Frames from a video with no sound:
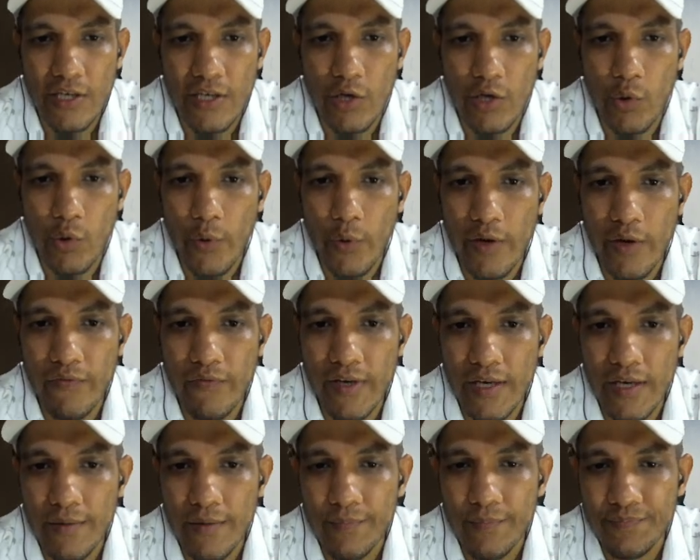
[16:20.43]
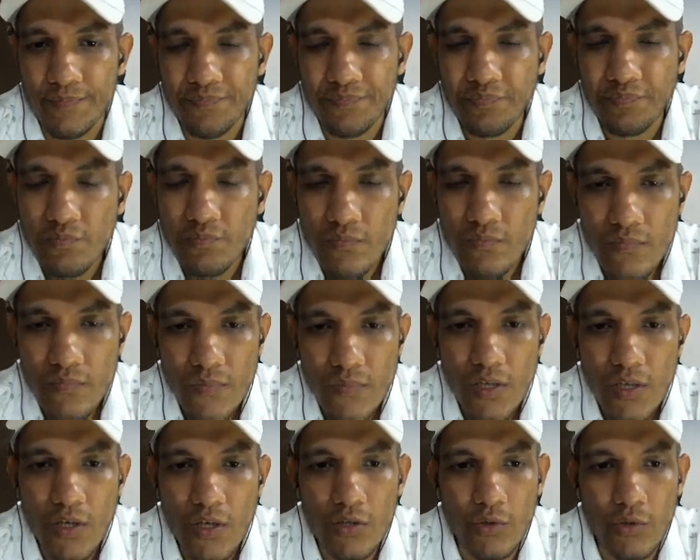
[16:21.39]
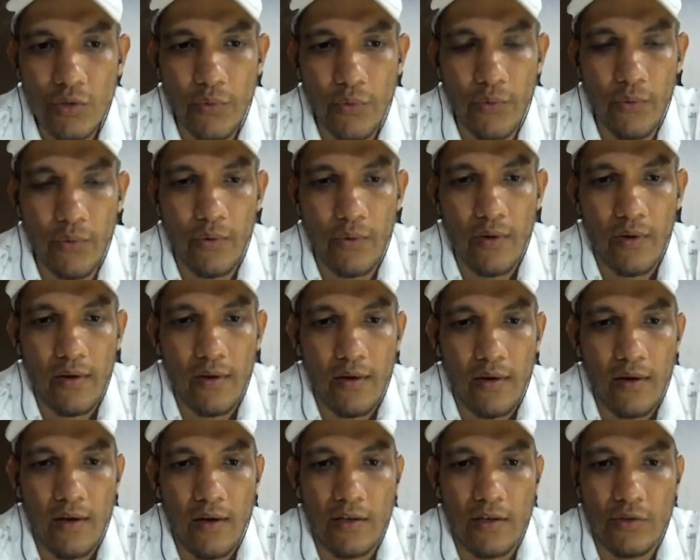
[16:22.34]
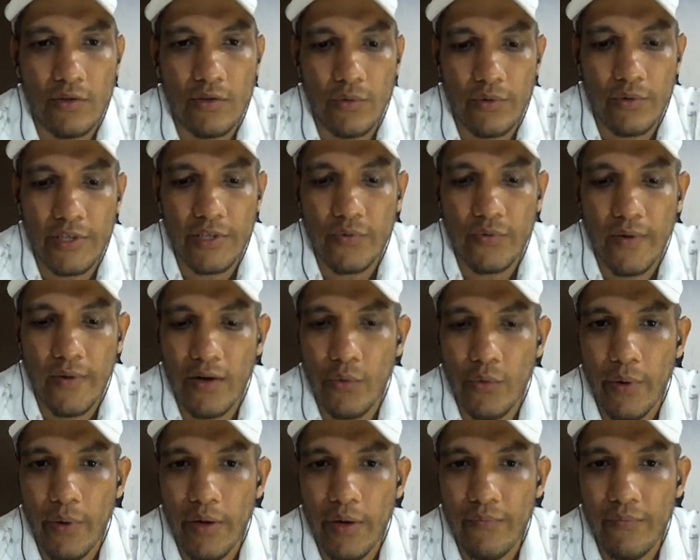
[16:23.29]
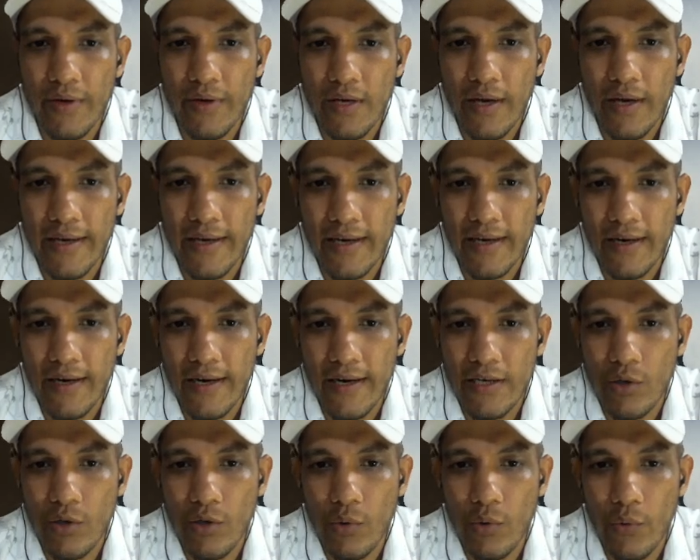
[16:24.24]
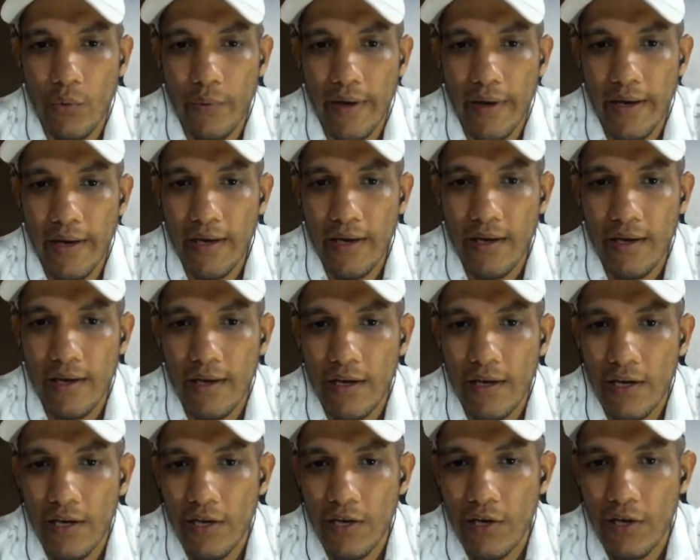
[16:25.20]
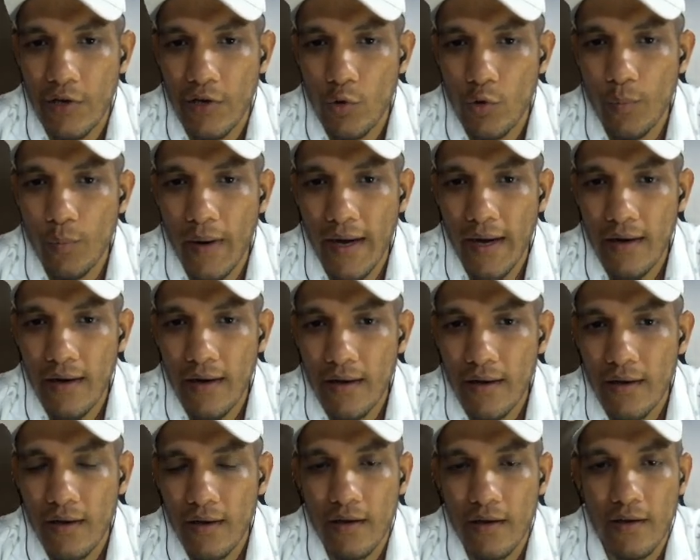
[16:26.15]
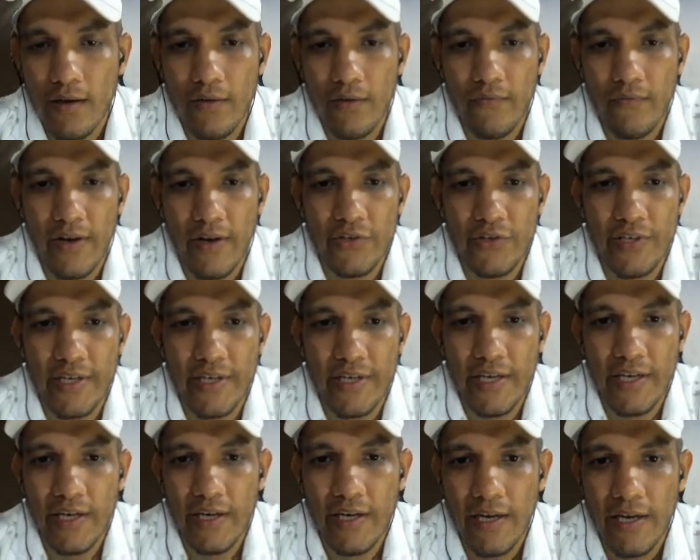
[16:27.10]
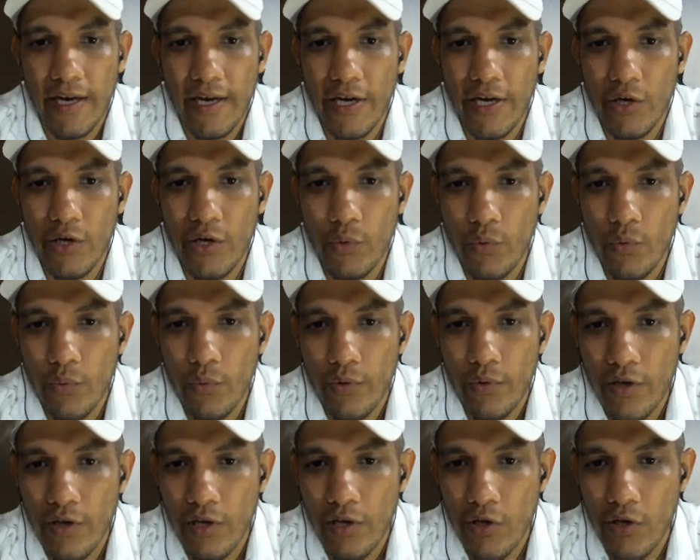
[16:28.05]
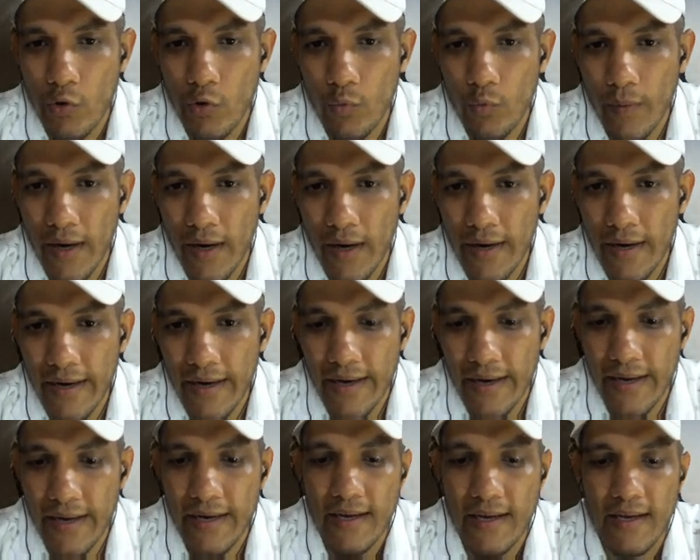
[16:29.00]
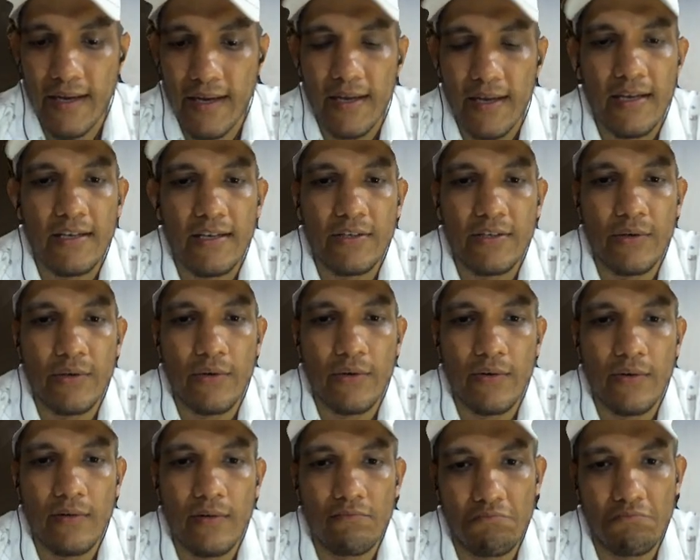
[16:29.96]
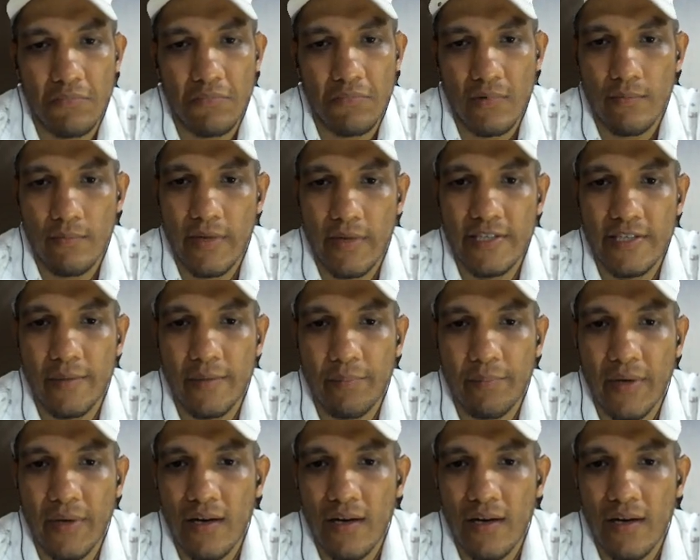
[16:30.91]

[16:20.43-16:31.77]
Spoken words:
rho a v. So this one rho a v, I can write rho a u bar velocity into u bar again. So very simple,